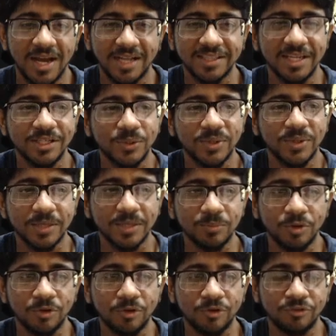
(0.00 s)
and then you get
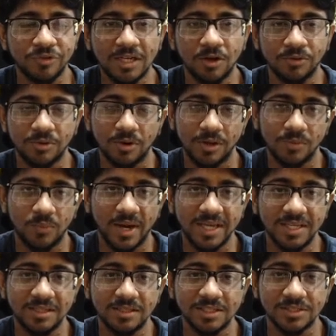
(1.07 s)
more of a feel on
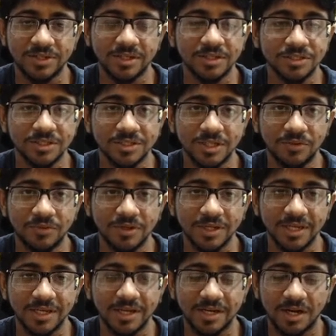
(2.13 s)
why these recursions are
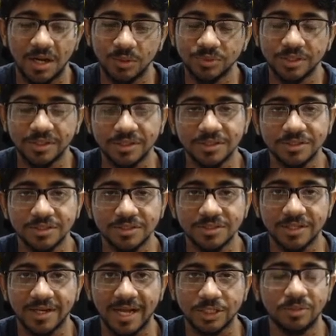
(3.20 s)
working and how the recursions
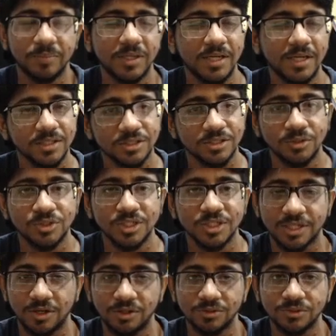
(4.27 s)
are actually building the solutions
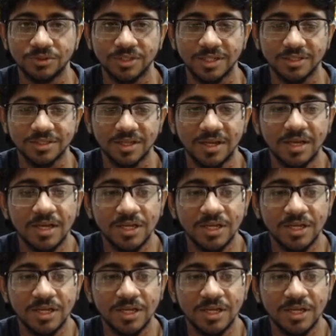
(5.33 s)
and all those things.